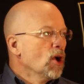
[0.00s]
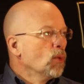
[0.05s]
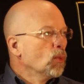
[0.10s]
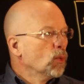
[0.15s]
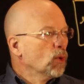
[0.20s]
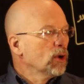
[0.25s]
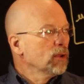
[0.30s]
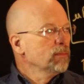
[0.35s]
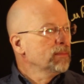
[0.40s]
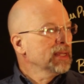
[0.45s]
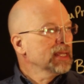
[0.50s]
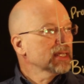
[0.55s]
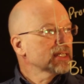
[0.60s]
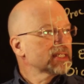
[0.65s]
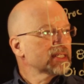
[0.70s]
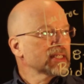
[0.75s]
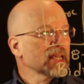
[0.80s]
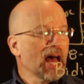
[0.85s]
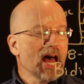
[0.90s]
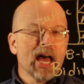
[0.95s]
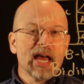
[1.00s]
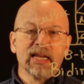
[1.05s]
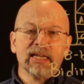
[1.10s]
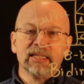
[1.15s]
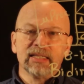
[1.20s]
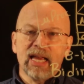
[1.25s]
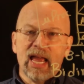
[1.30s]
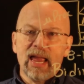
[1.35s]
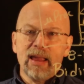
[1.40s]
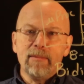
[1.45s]
would be
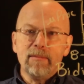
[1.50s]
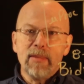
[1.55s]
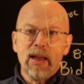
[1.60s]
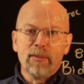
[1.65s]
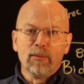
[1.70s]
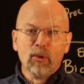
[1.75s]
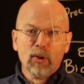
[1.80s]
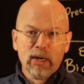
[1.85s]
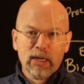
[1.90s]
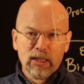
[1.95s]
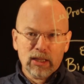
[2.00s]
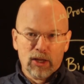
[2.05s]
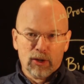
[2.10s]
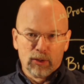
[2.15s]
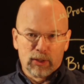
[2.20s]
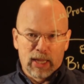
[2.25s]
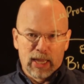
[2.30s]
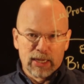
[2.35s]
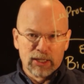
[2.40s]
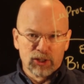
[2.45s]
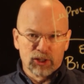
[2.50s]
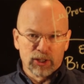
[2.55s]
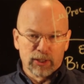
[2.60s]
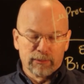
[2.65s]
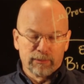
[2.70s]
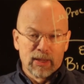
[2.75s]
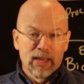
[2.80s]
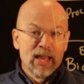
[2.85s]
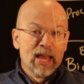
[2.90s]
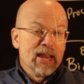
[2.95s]
assigned a memory
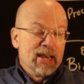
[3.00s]
location.